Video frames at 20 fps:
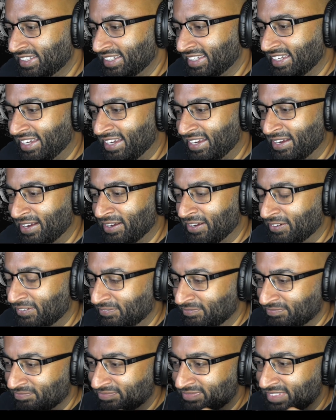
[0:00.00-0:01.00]

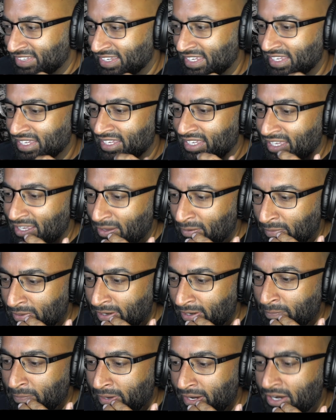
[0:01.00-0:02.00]
Um, but
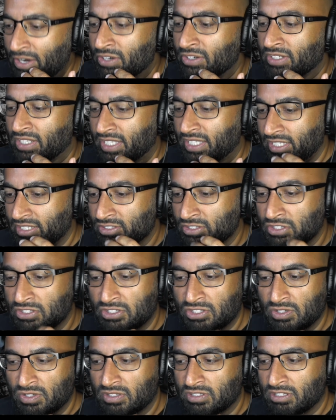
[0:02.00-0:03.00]
apparently, so
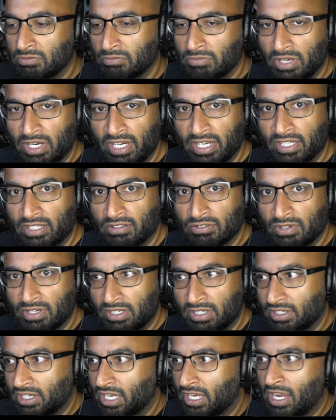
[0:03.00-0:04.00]
doing some reading, right,
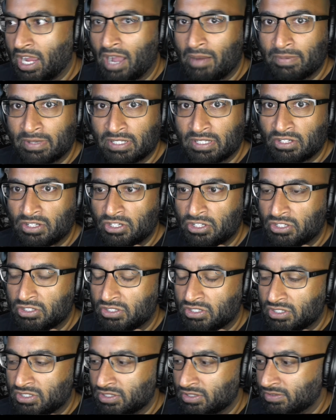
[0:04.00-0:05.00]

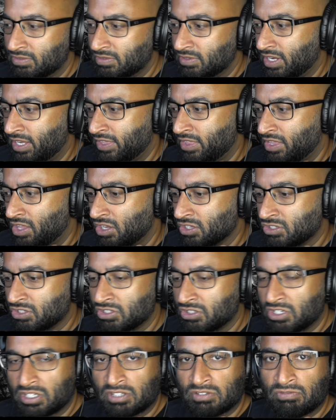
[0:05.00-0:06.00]
commentaries, and also
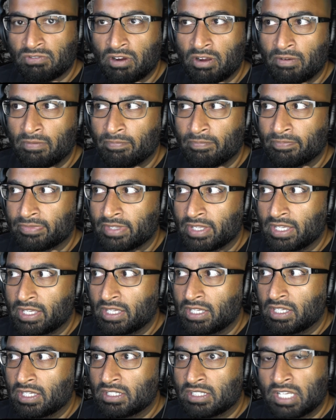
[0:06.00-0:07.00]
just from
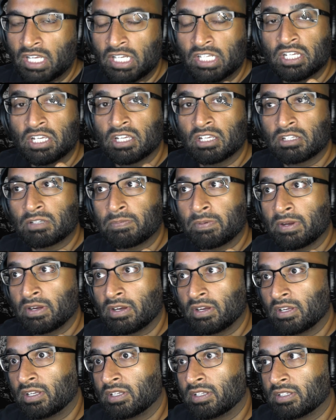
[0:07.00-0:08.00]
teaching
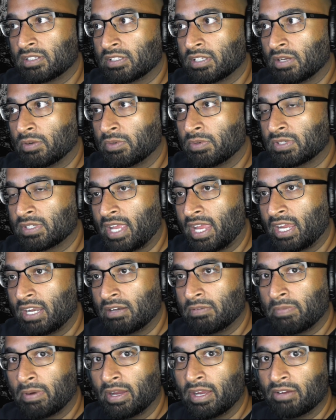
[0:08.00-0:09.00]
experience that was gained
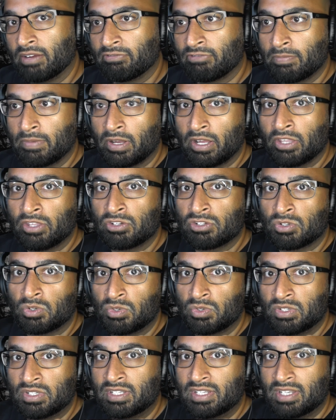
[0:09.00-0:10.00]
by from others who
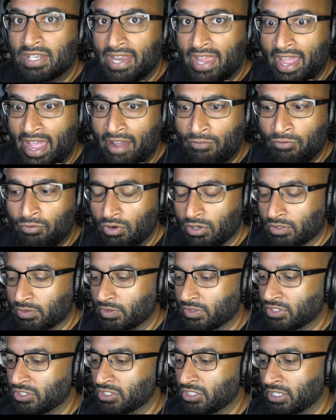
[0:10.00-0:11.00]
have worked with
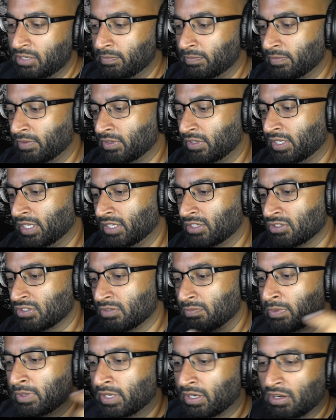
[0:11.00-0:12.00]
sheep. Okay, so
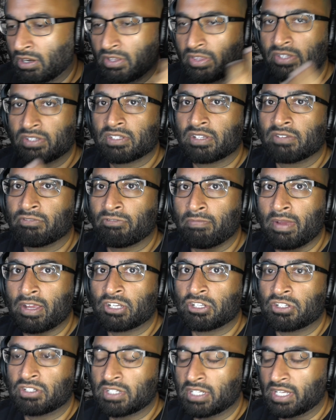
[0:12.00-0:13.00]
putting all this
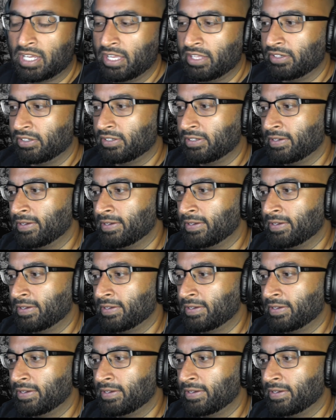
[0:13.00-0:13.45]
information together.